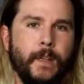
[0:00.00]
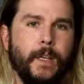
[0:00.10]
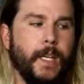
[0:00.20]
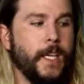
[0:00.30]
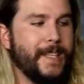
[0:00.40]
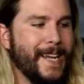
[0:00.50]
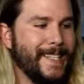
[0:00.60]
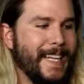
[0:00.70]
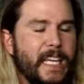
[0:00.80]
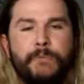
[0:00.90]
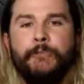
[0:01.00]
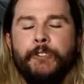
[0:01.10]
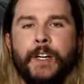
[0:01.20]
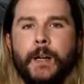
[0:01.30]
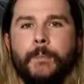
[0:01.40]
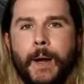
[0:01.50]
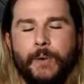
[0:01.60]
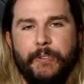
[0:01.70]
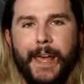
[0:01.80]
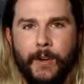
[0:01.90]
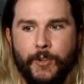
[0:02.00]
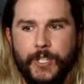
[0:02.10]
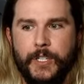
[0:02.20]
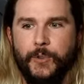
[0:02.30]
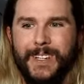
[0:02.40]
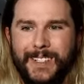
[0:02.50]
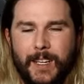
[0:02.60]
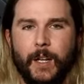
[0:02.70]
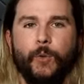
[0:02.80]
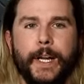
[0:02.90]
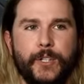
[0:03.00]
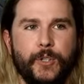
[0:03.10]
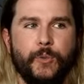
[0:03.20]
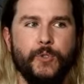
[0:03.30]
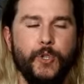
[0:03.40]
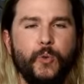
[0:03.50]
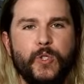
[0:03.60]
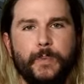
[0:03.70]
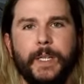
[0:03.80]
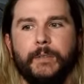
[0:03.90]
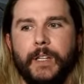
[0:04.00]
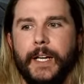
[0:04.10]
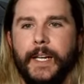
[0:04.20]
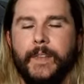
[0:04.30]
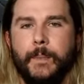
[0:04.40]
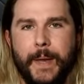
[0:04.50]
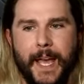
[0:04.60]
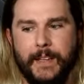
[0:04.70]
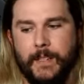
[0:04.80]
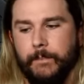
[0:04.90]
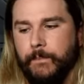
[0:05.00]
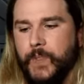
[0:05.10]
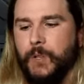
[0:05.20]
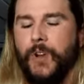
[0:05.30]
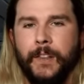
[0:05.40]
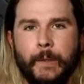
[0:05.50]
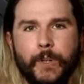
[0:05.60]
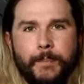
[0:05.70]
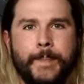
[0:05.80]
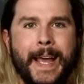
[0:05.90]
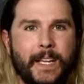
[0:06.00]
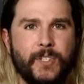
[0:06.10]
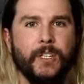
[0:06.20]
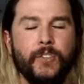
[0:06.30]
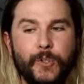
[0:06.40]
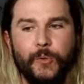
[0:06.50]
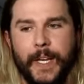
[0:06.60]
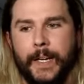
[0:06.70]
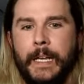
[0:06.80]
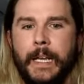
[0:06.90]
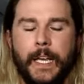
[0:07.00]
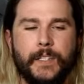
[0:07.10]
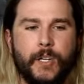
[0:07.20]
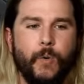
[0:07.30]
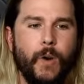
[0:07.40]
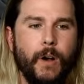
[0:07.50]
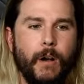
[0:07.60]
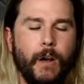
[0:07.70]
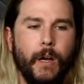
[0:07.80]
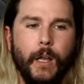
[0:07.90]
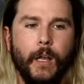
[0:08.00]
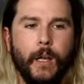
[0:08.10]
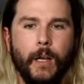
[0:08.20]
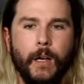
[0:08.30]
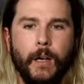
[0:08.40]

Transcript: it takes an infinite amount of energy to accelerate you to the speed of light and then past it. So nothing with mass can do that. And so, uh,